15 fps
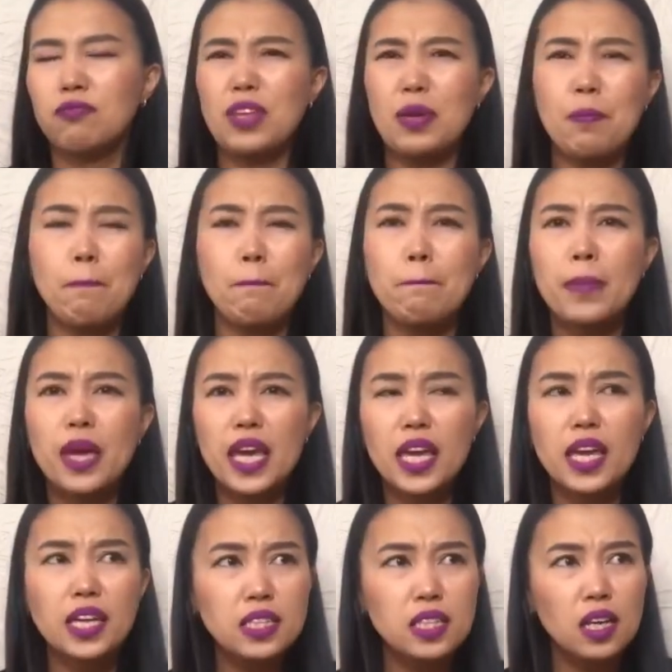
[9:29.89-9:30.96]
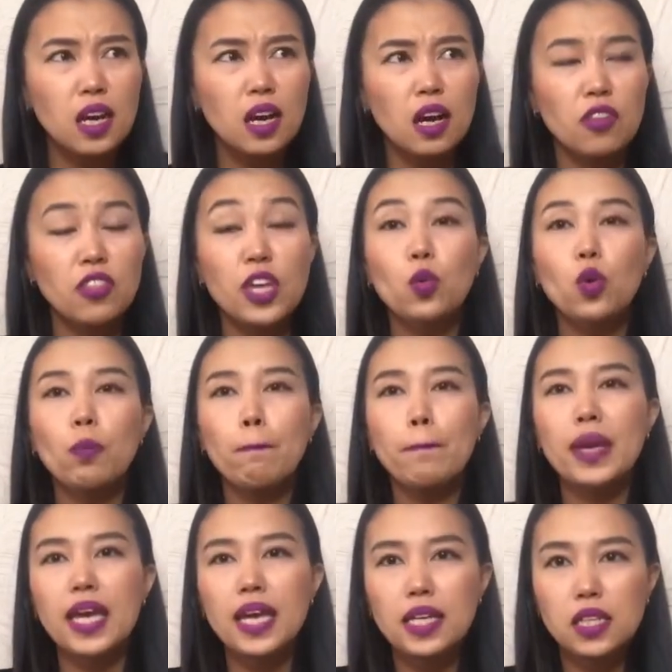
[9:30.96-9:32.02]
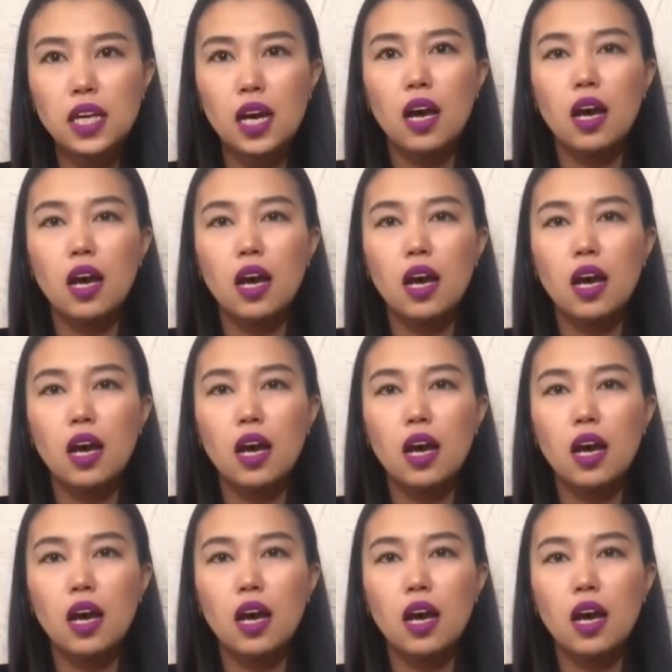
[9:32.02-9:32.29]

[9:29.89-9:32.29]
they were made